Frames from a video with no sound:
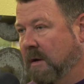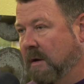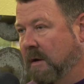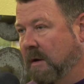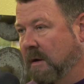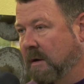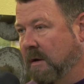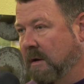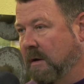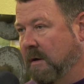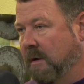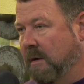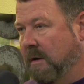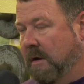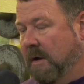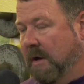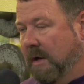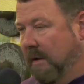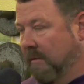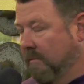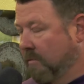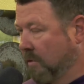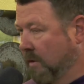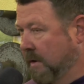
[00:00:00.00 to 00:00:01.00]

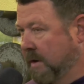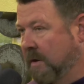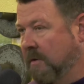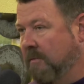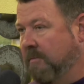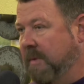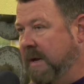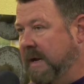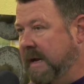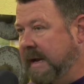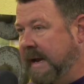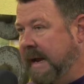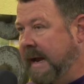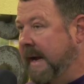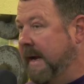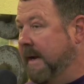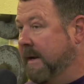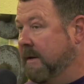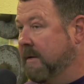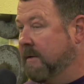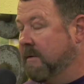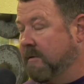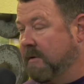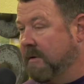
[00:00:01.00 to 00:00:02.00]
If we don't beat
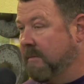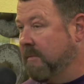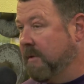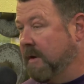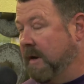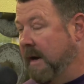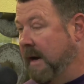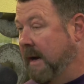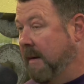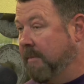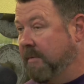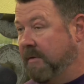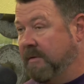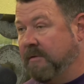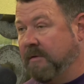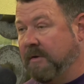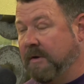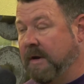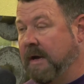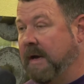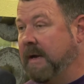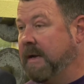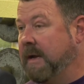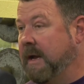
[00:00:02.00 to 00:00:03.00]
Cannon, something happens
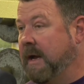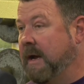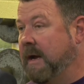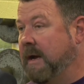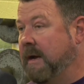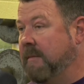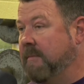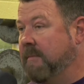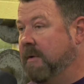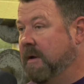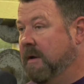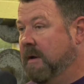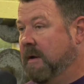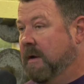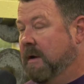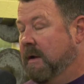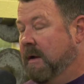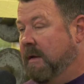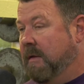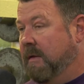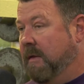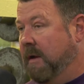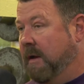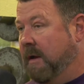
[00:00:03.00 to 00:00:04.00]
in that game,
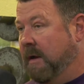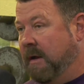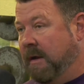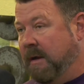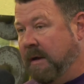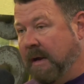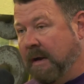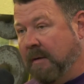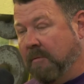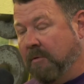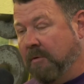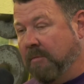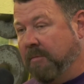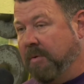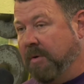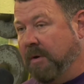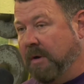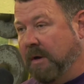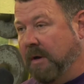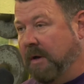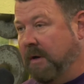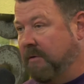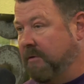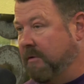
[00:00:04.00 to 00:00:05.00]
then that would
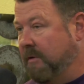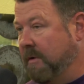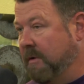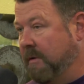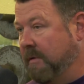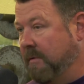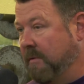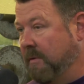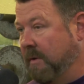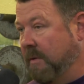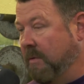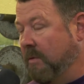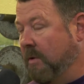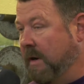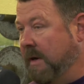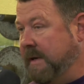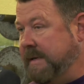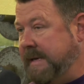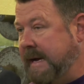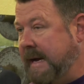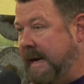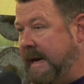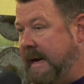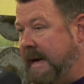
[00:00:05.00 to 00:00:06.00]
put us in a 3-way
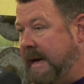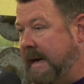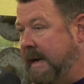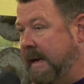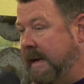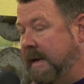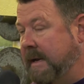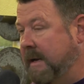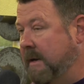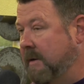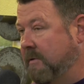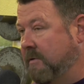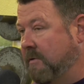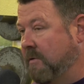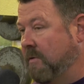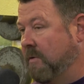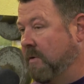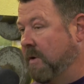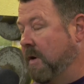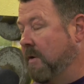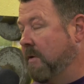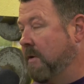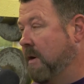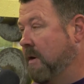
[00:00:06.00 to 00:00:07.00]
tie, and then it's
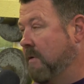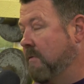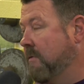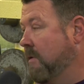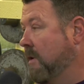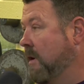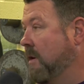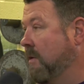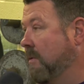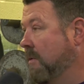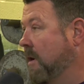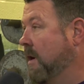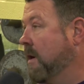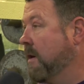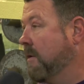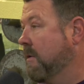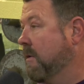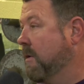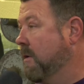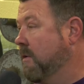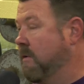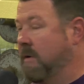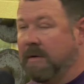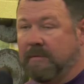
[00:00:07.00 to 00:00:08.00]
going to go to overall
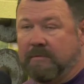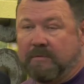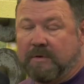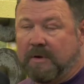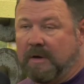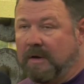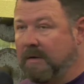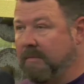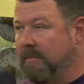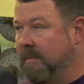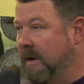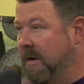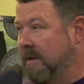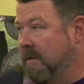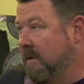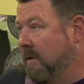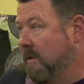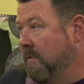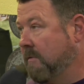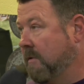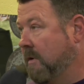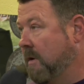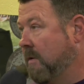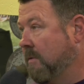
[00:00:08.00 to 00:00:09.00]
record. Whoever's got the better
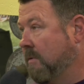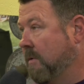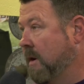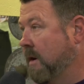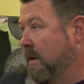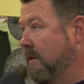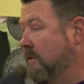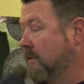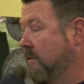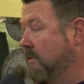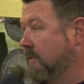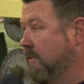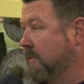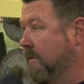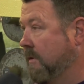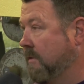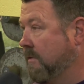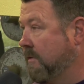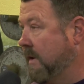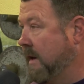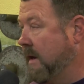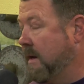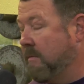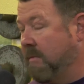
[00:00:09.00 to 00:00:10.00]
overall record's the
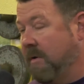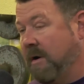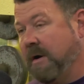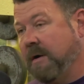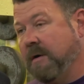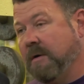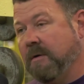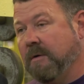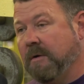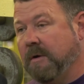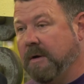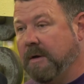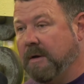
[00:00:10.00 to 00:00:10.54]
first tiebreaker.